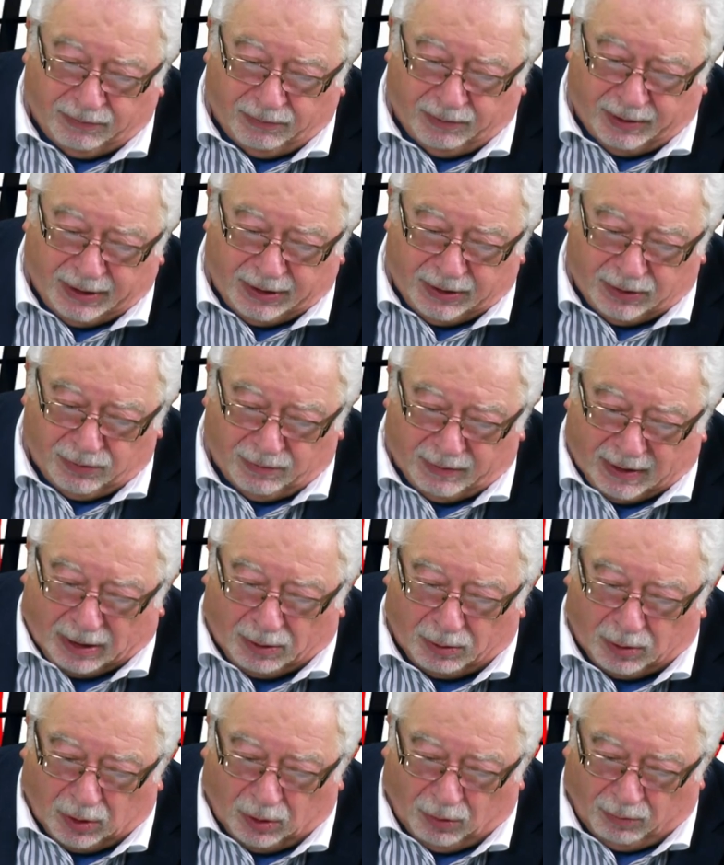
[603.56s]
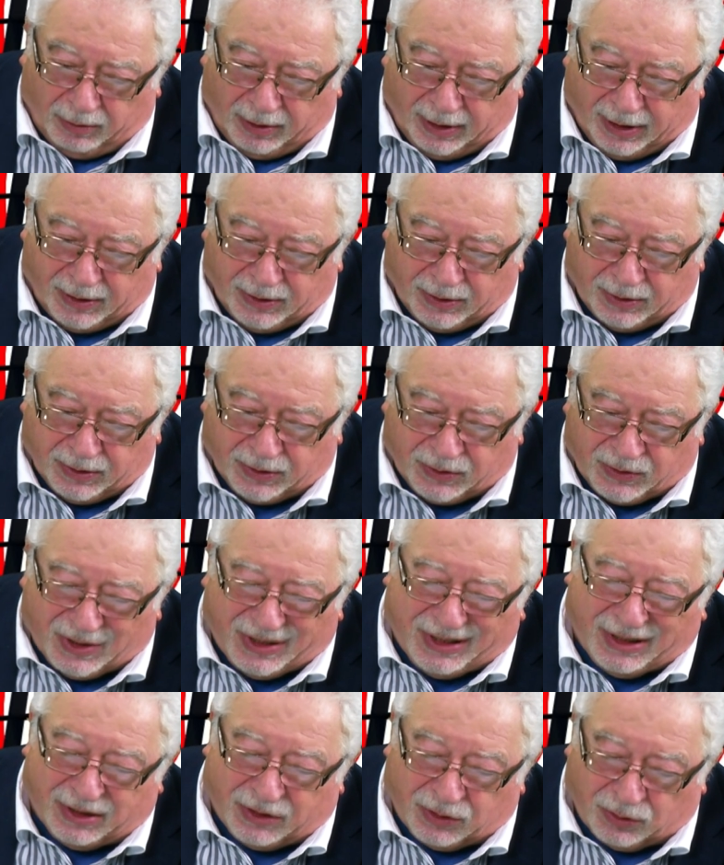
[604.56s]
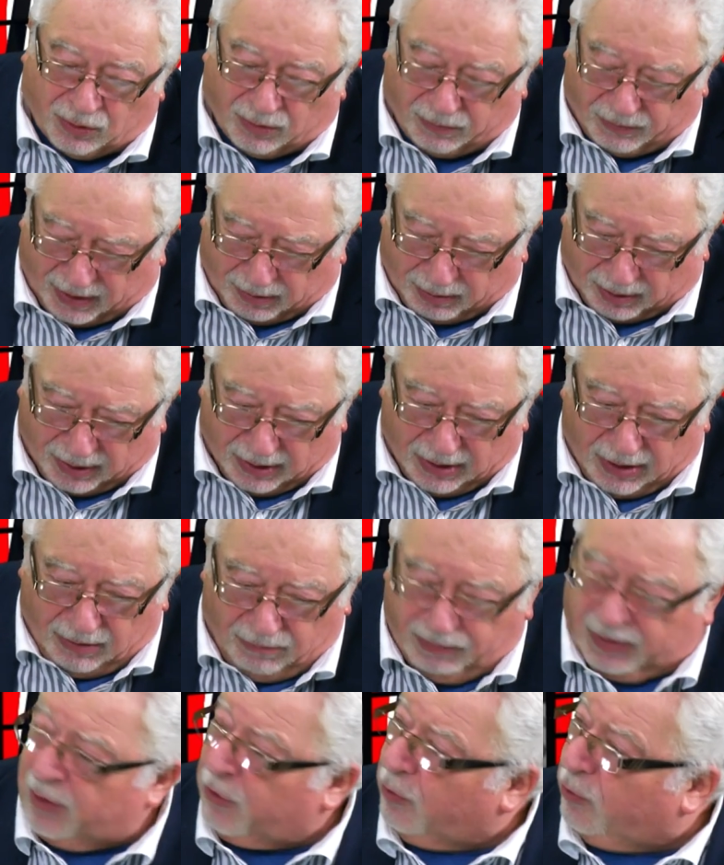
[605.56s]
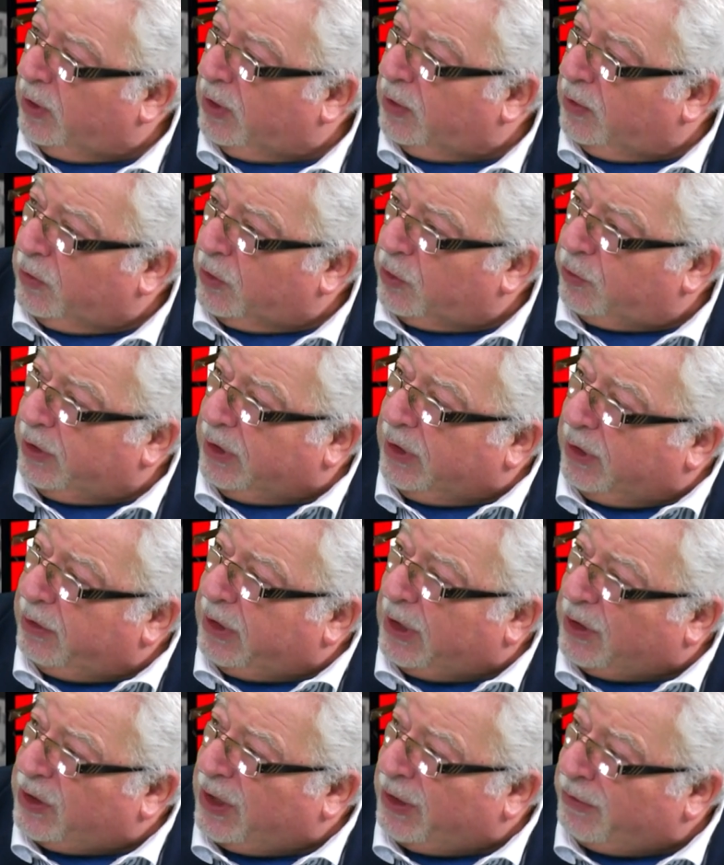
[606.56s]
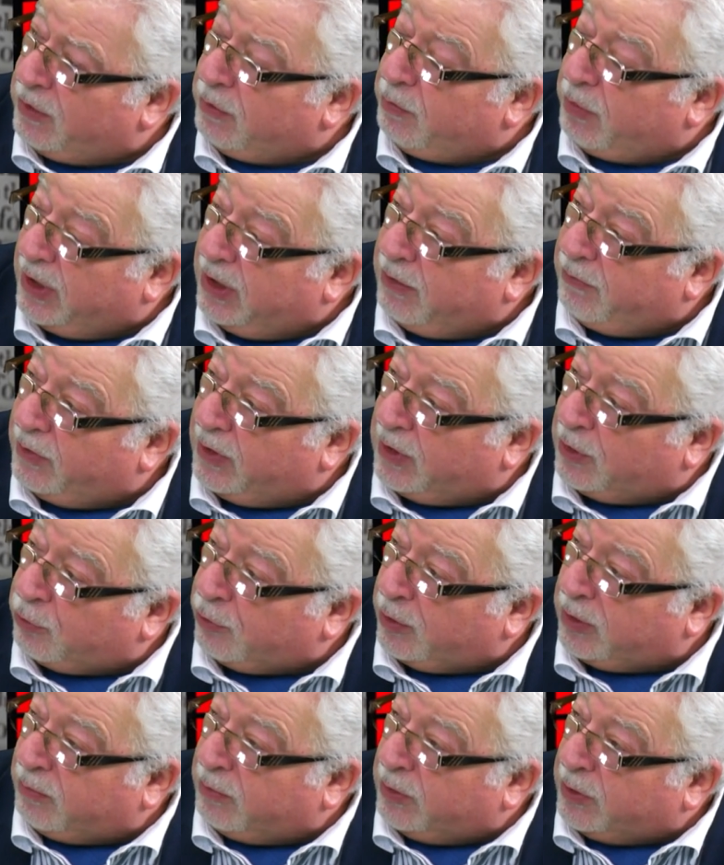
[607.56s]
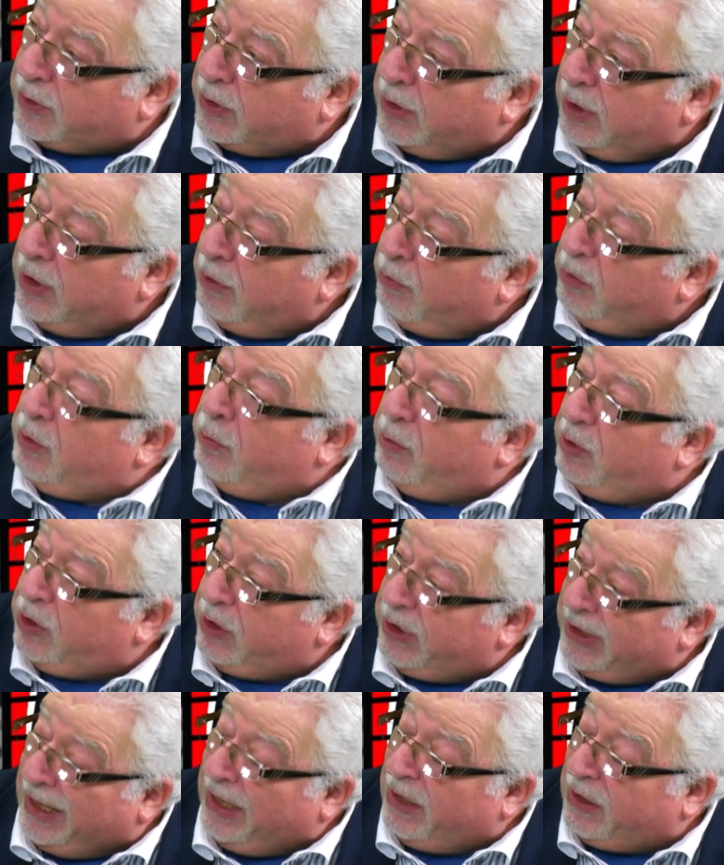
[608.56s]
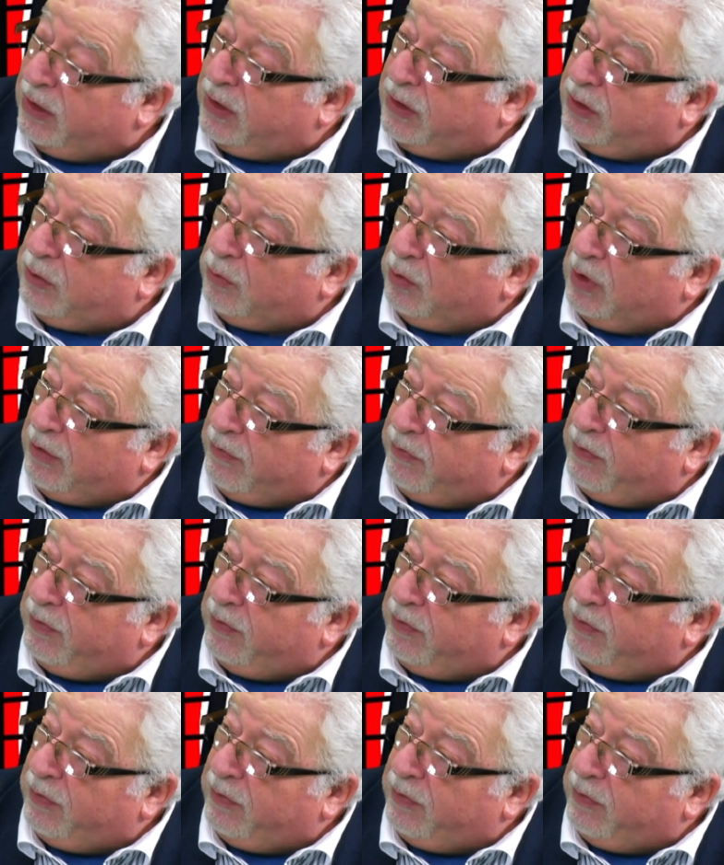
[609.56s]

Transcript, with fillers: for any sort of alcohol-related disease, or if they were found drunk on the street, they'd actually have to pay for their treatment, which which again is quite